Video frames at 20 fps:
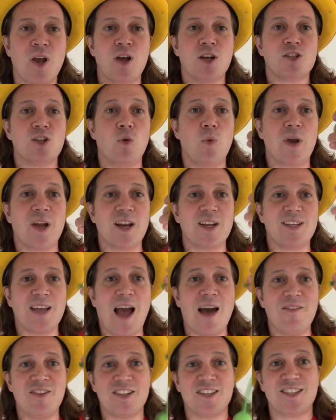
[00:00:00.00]
So we're gonna
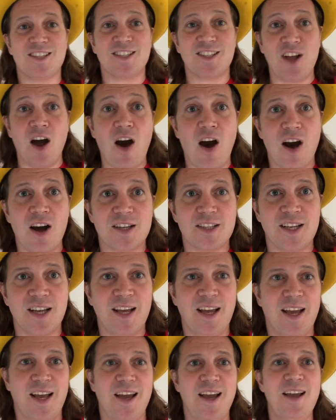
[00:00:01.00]
have it start
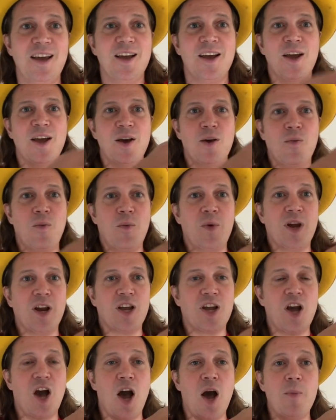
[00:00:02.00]
here, and we're gonna
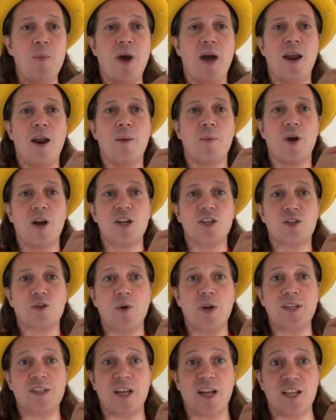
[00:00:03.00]
come and I'm gonna
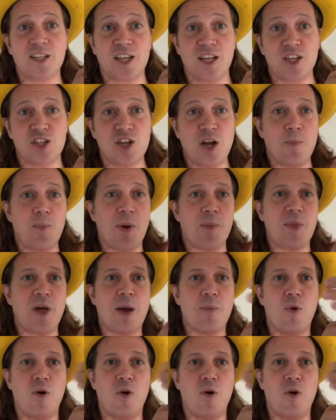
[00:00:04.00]
squeeze it and it's gonna jump up there.